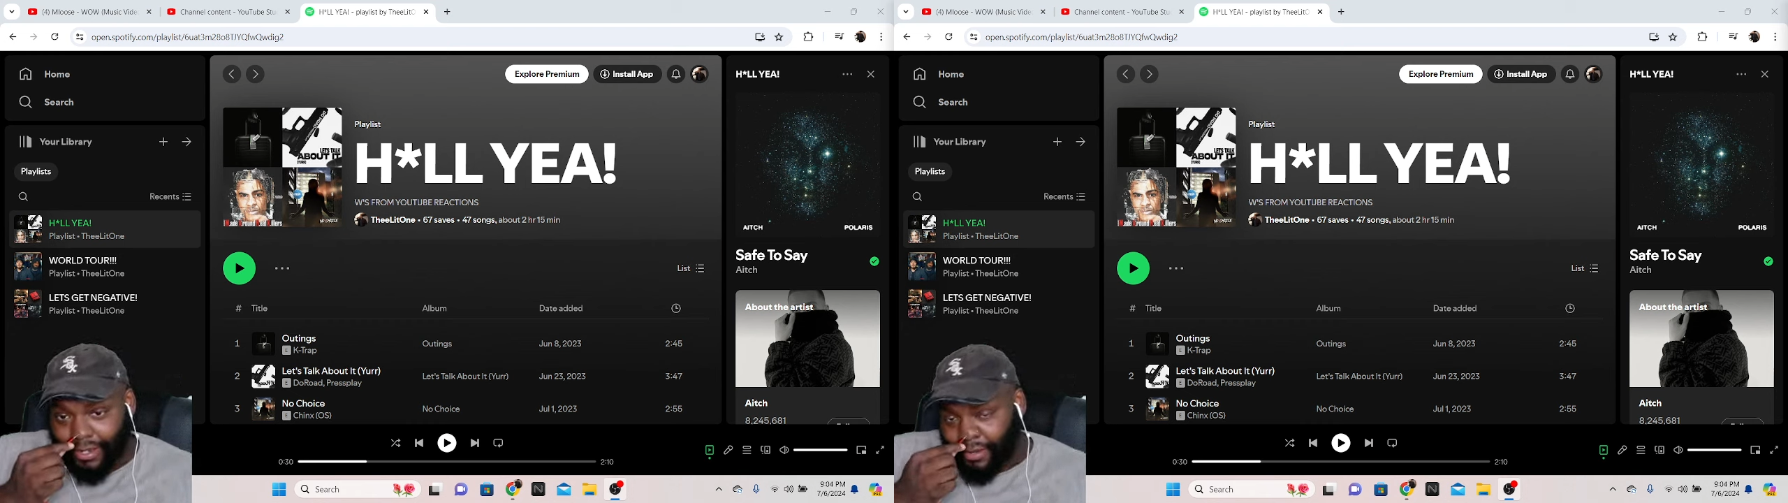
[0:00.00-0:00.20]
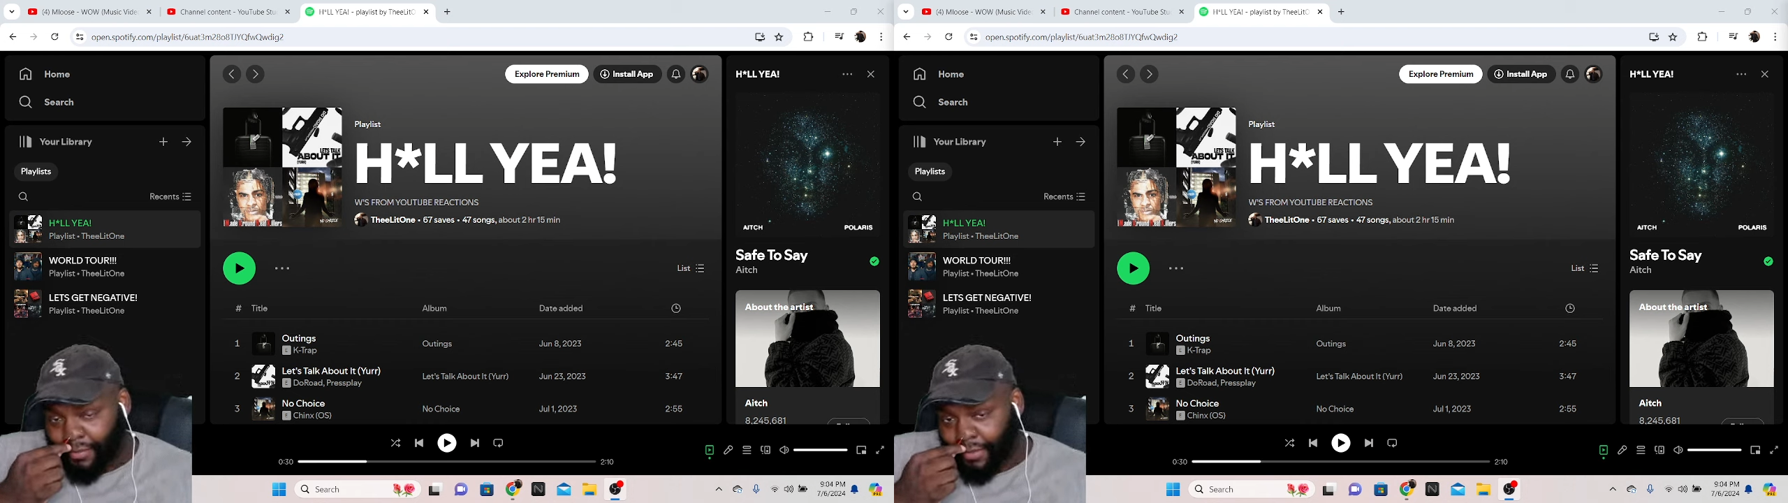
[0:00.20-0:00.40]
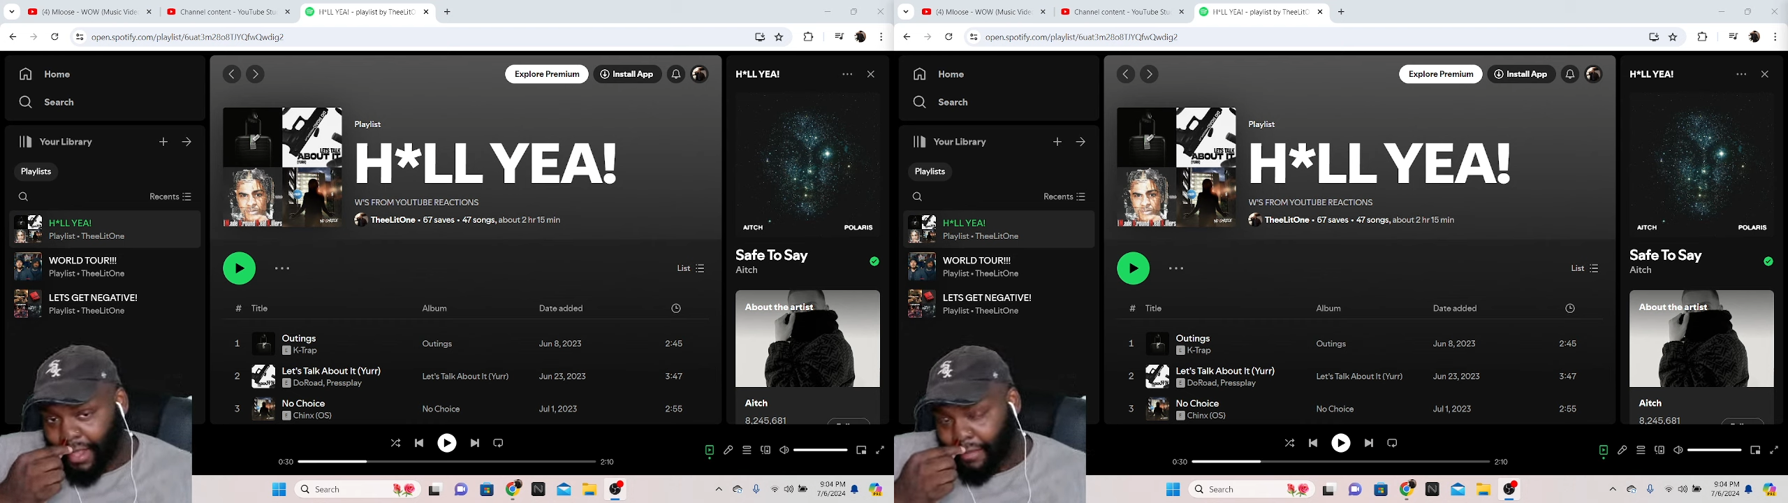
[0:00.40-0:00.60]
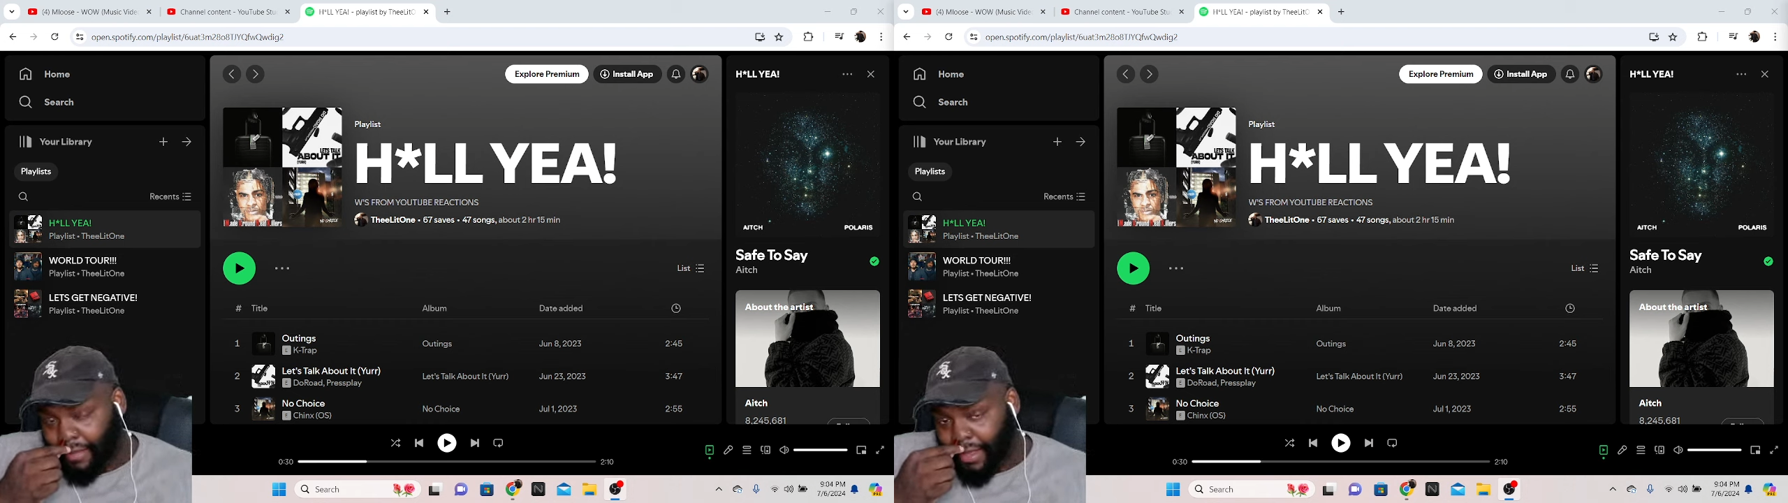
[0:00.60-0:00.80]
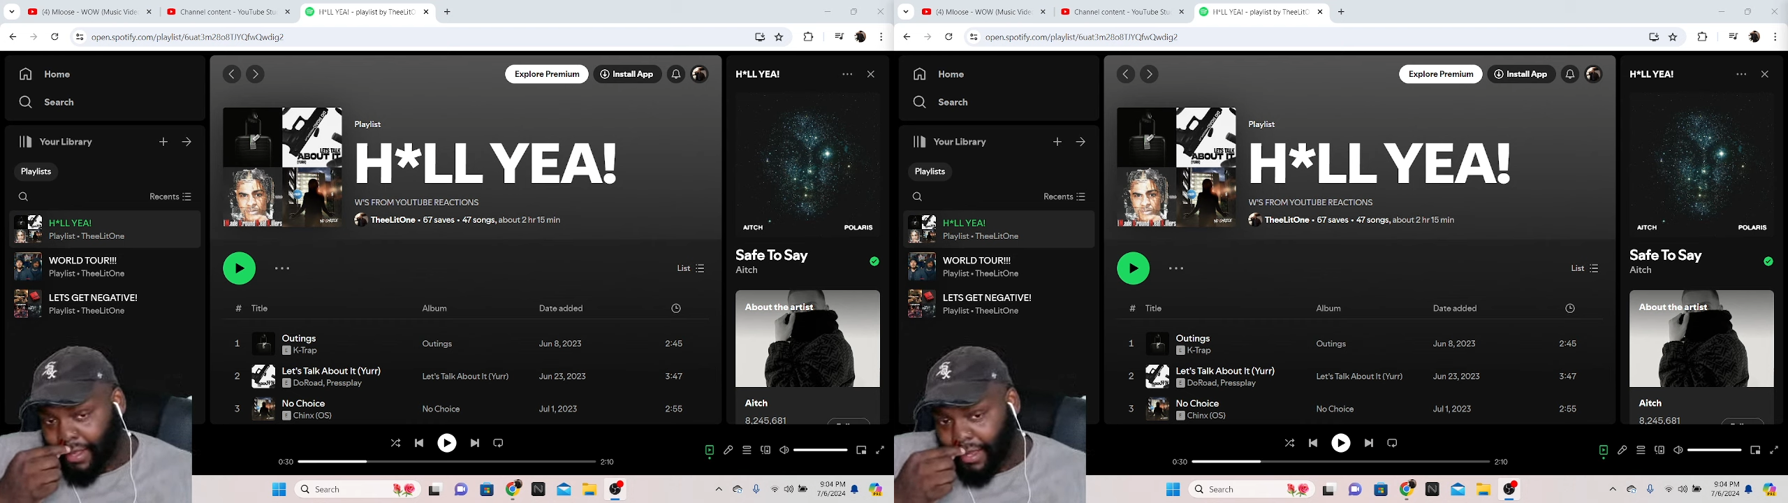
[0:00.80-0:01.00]
And with that
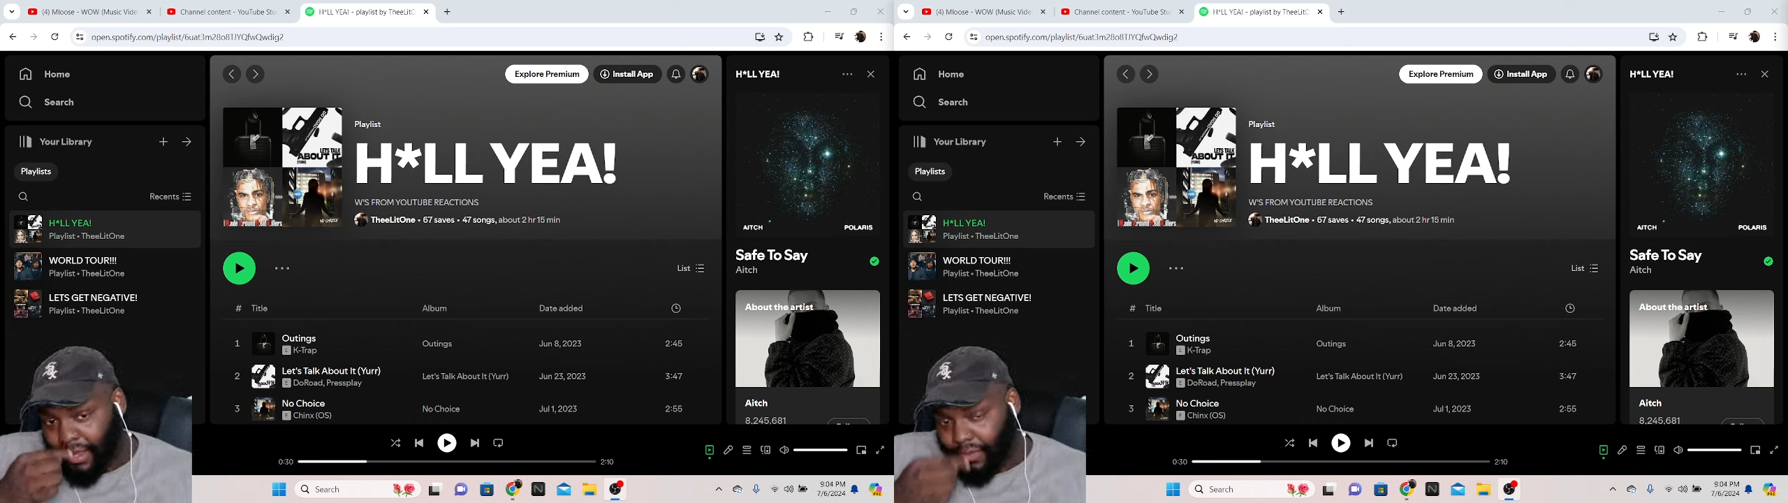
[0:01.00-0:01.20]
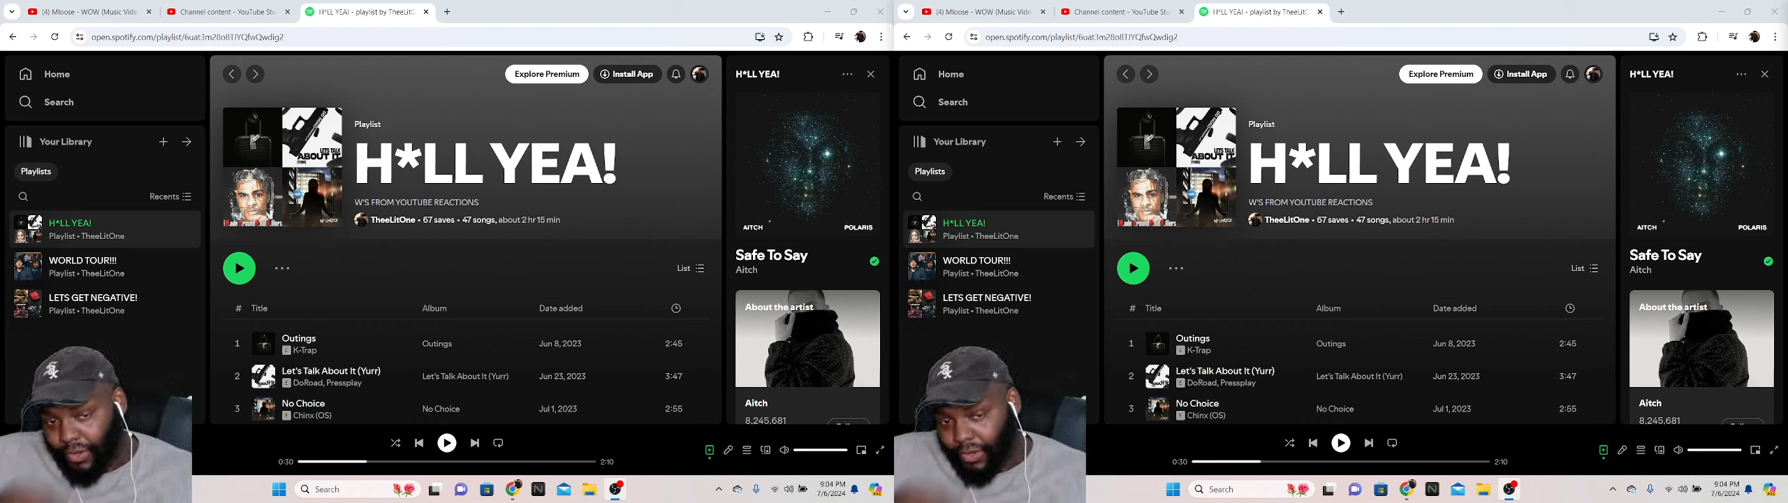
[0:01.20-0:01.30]
being said, we're